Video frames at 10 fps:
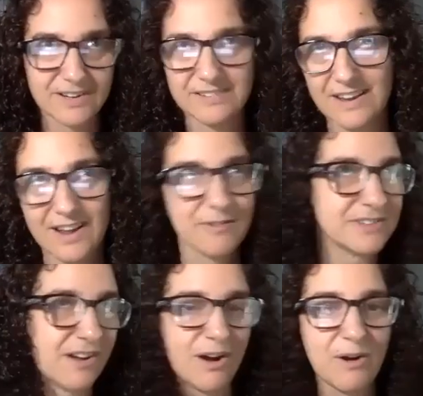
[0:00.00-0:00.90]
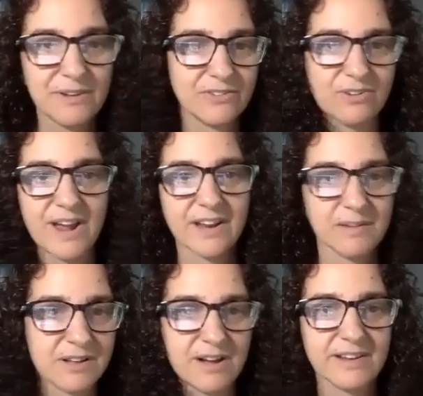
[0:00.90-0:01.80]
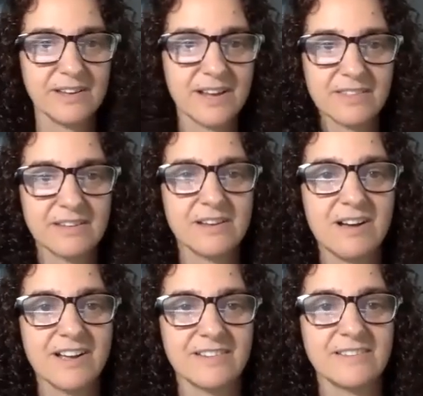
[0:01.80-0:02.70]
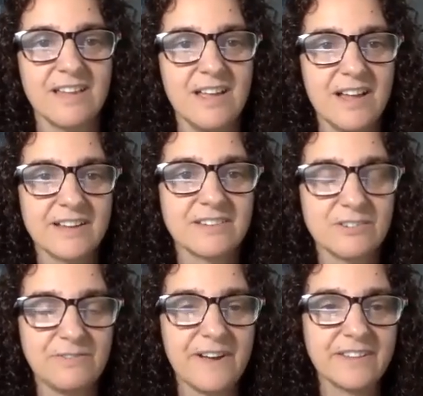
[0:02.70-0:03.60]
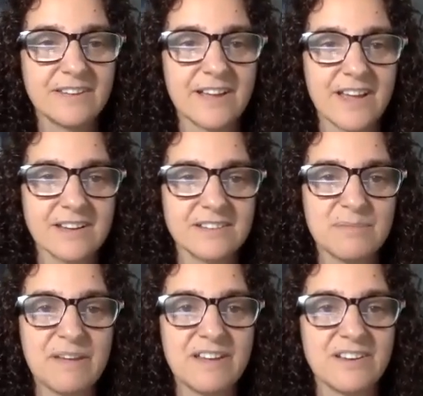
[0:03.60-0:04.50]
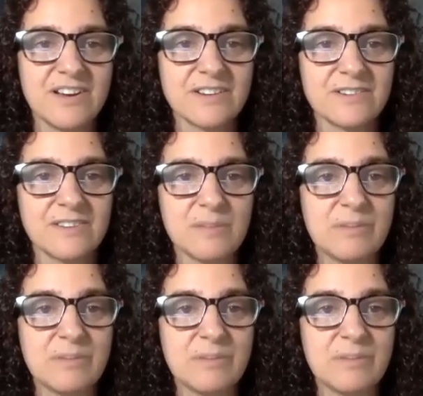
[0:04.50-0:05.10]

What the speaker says: It's like I was always trying to connect the dots until finally I had a Tibetan doctor say,